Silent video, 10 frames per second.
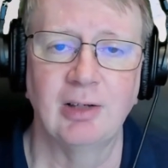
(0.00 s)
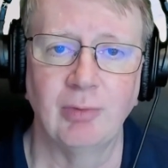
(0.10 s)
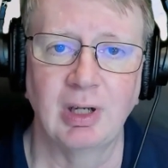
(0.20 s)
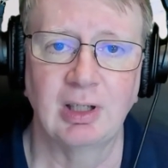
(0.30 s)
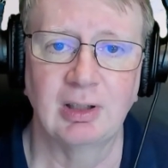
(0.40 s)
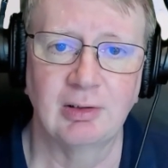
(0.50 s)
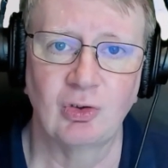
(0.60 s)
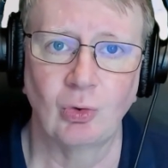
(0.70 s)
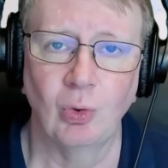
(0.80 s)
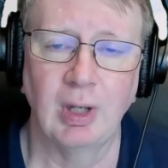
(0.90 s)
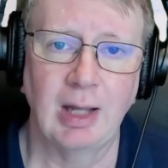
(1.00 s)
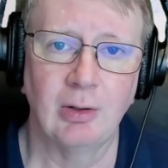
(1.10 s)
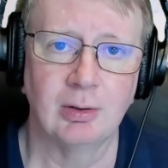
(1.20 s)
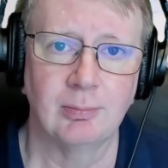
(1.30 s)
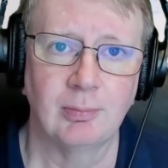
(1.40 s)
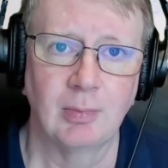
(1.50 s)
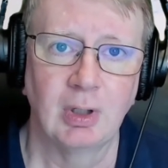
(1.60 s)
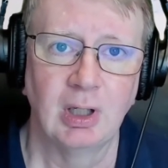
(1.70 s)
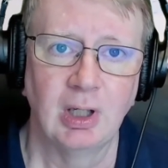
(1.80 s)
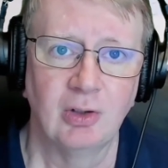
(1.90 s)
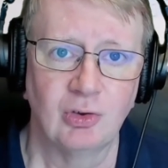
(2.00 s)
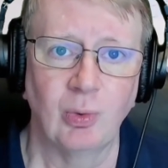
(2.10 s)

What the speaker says: rendering this all out. So it